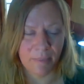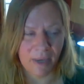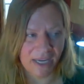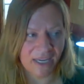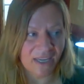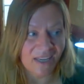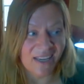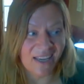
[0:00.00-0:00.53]

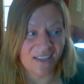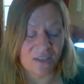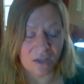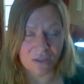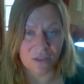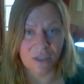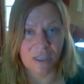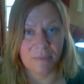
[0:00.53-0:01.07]
but it's
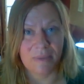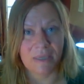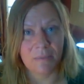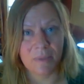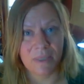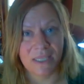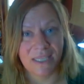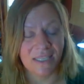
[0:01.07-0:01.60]
also going to be
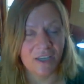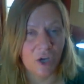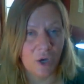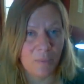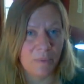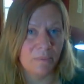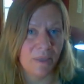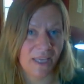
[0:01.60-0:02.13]
completely
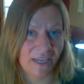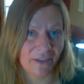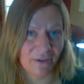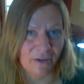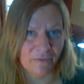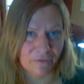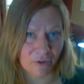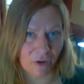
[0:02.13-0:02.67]
open
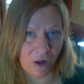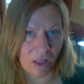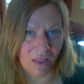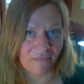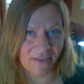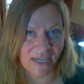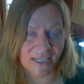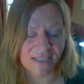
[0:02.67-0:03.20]
playground for all
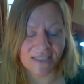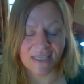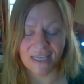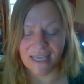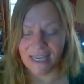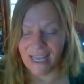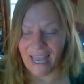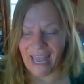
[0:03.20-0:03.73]
of us.